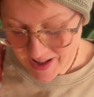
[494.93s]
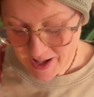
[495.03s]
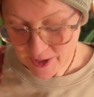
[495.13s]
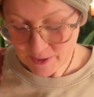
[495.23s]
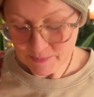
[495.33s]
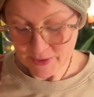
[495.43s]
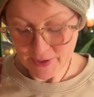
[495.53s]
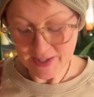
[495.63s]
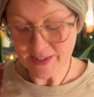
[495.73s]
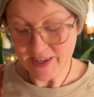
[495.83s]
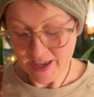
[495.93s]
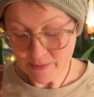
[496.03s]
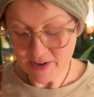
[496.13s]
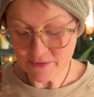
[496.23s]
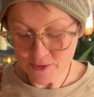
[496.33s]
Okay, the
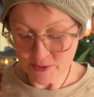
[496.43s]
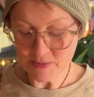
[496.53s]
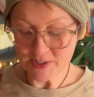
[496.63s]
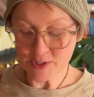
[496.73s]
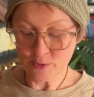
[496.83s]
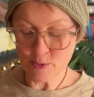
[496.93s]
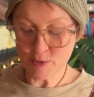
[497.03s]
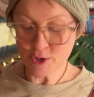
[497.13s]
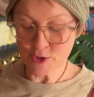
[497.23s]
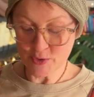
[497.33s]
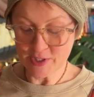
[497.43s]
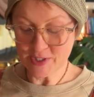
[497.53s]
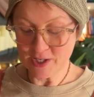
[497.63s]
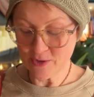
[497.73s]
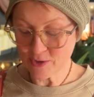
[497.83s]
gateway formed by the silver birch trees
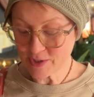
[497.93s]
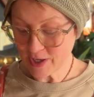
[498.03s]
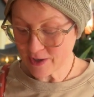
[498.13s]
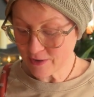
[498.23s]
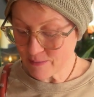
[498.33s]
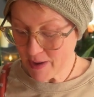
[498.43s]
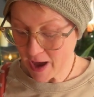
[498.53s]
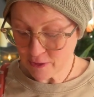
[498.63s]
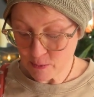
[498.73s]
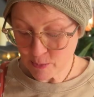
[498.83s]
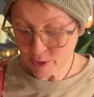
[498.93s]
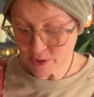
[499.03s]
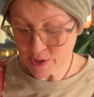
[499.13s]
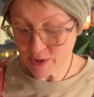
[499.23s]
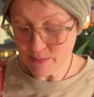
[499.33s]
either side of the path marks
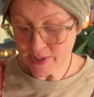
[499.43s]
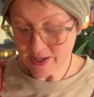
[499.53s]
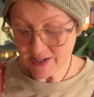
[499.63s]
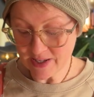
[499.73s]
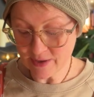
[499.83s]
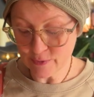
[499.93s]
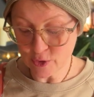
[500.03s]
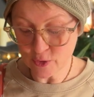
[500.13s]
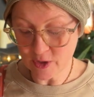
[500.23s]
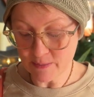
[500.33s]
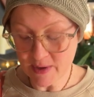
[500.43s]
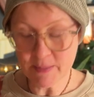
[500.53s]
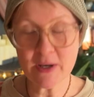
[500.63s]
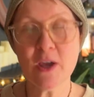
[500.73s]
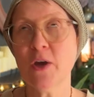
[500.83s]
the beginning of a new
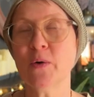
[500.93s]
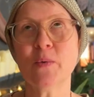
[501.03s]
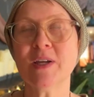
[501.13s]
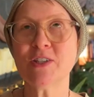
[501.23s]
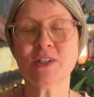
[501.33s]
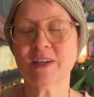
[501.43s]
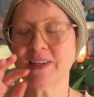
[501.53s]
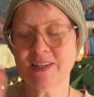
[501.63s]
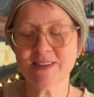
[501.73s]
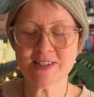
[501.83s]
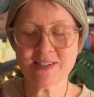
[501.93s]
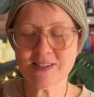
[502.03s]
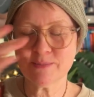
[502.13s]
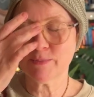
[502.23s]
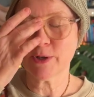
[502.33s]
commitment, which, again, this
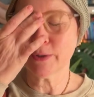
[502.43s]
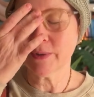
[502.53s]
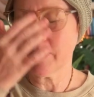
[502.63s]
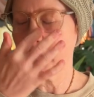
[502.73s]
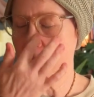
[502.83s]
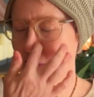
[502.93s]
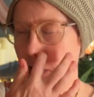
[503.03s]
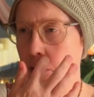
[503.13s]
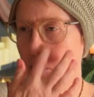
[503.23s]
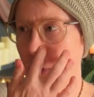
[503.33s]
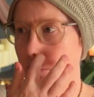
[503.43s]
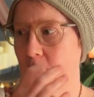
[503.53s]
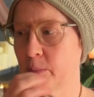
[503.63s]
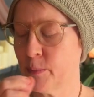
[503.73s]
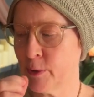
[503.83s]
is part of my scatterbrain,
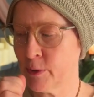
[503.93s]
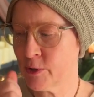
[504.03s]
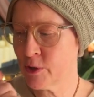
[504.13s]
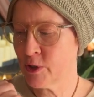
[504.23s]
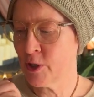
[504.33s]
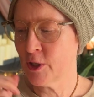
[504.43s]
but birch,